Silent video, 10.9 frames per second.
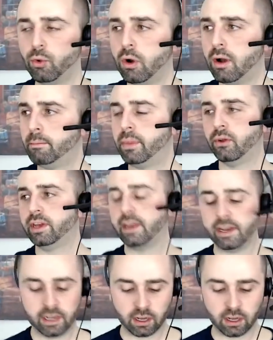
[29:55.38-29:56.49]
um building
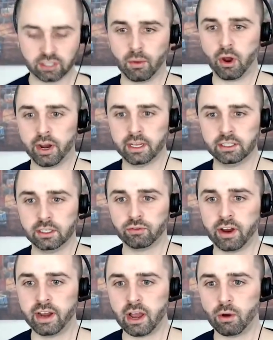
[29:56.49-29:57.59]
any custom audiences
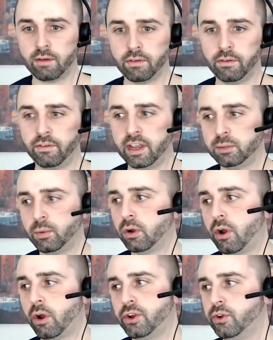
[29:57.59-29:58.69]
right now off of Facebook?
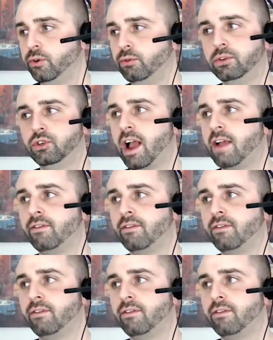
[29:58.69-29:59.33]
Are you driving